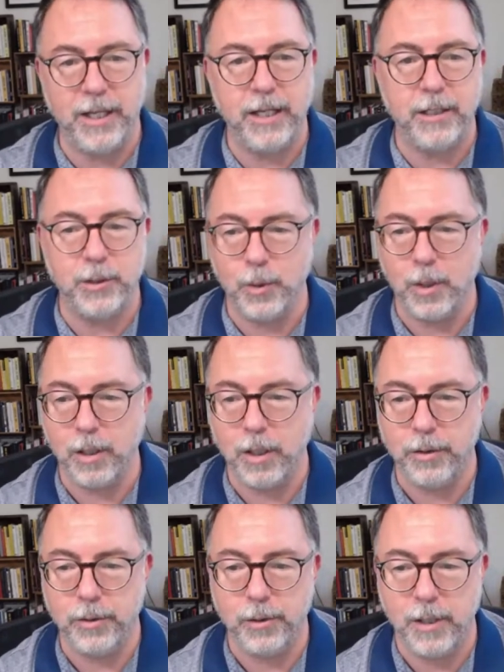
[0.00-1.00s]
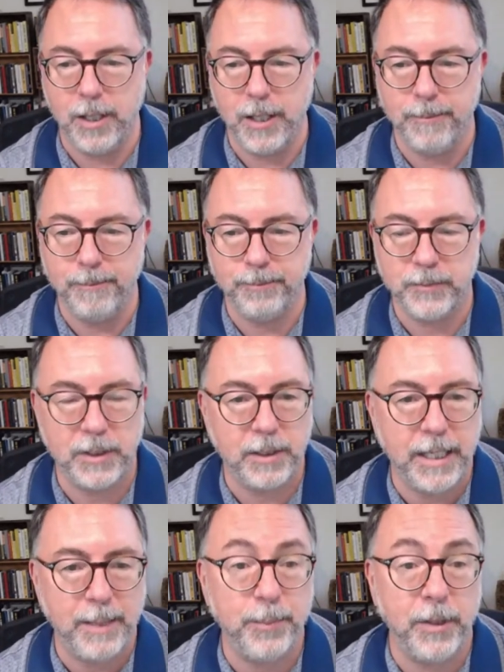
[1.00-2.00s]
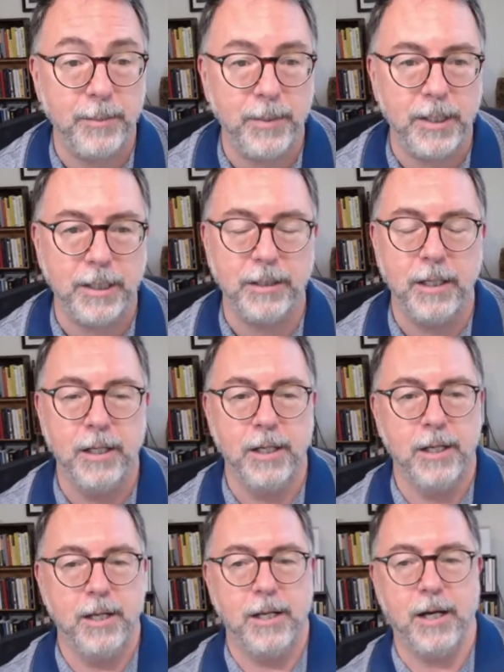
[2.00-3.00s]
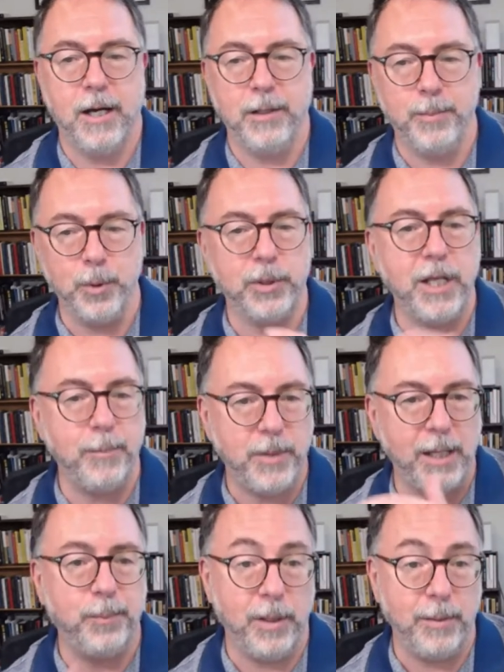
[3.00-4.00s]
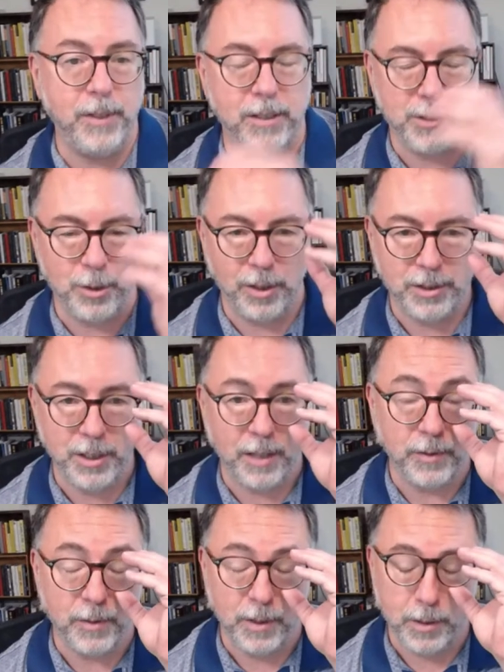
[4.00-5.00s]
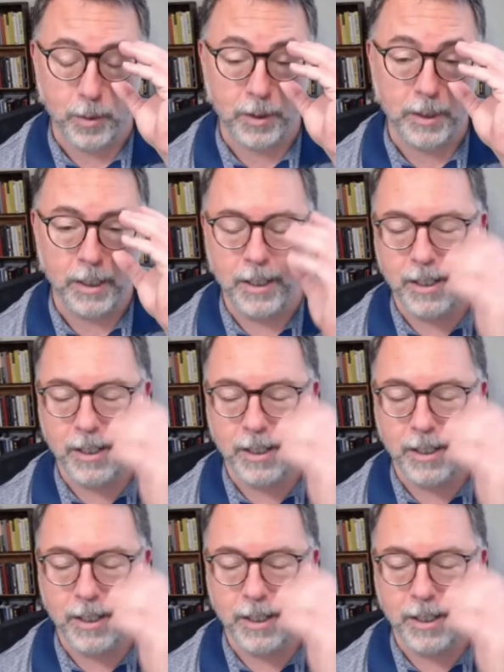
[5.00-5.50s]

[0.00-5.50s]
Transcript: to head into our other um, game plan meeting. Uh, the bootcamp game plan meeting starts after this one.